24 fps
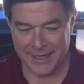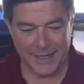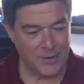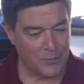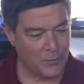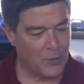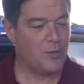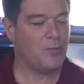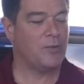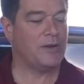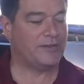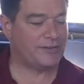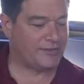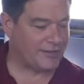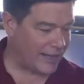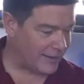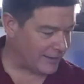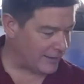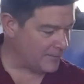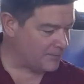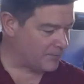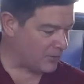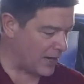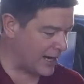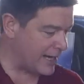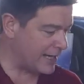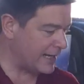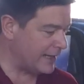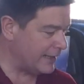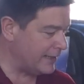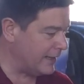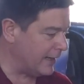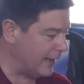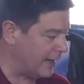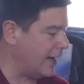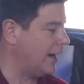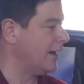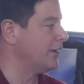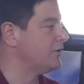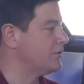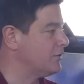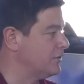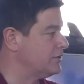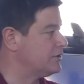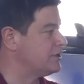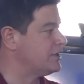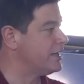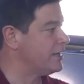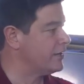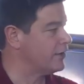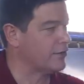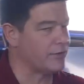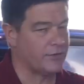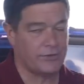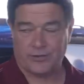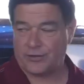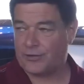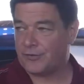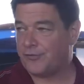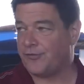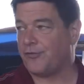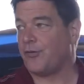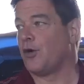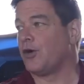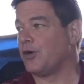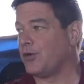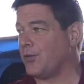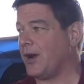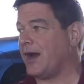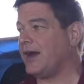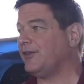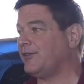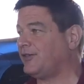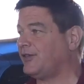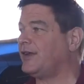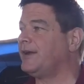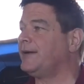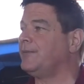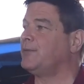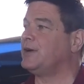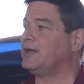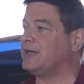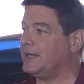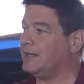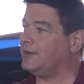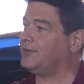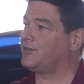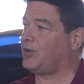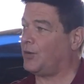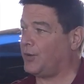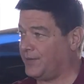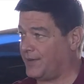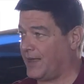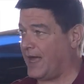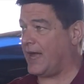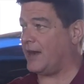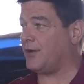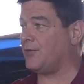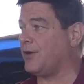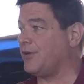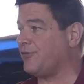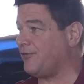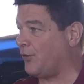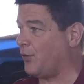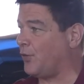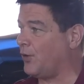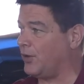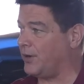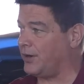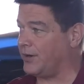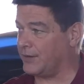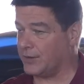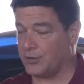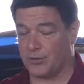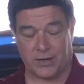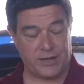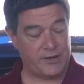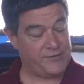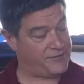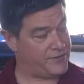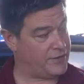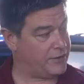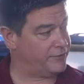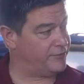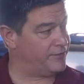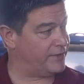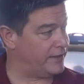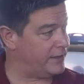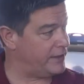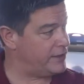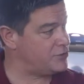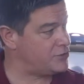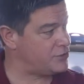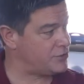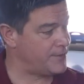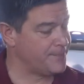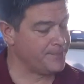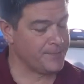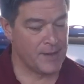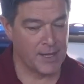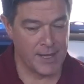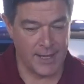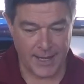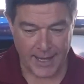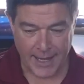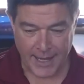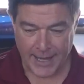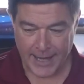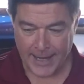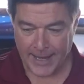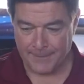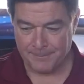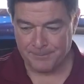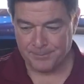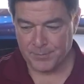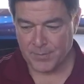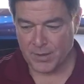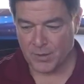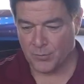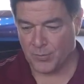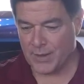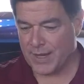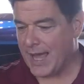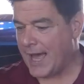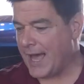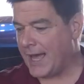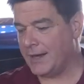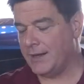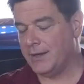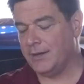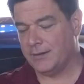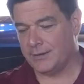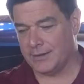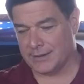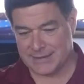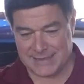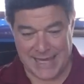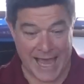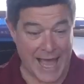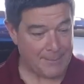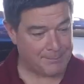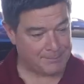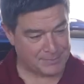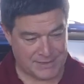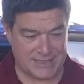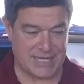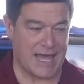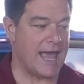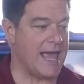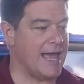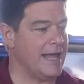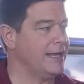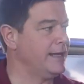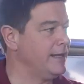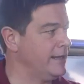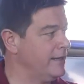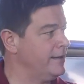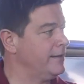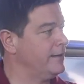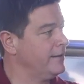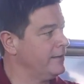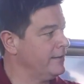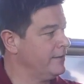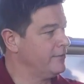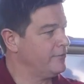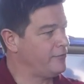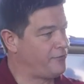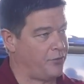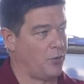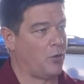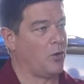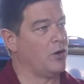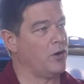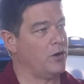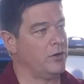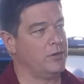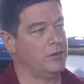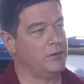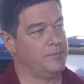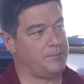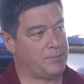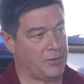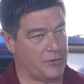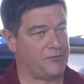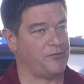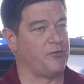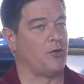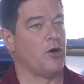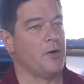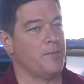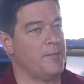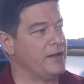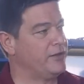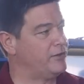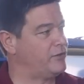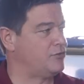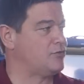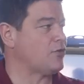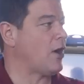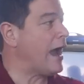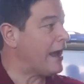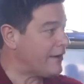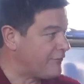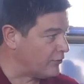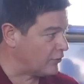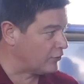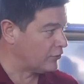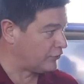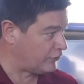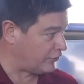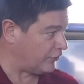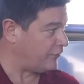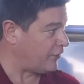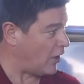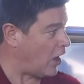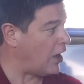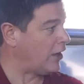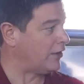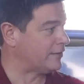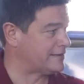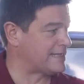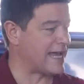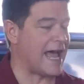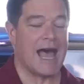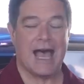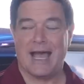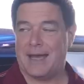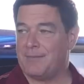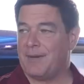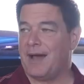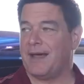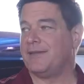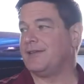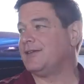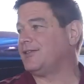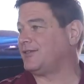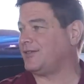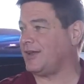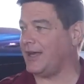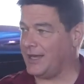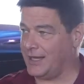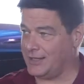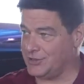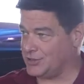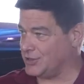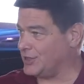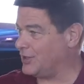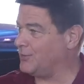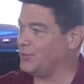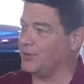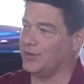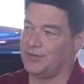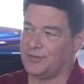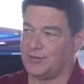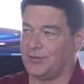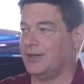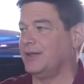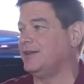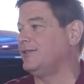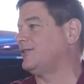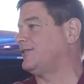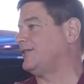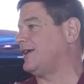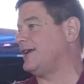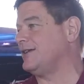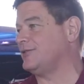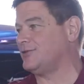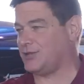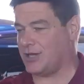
When we celebrated 100 years of Ford racing, we did so at the Henry Ford in the Greenfield Village. We had the top 10 Ford performance drivers of all time on the stage, and it was Lynn St.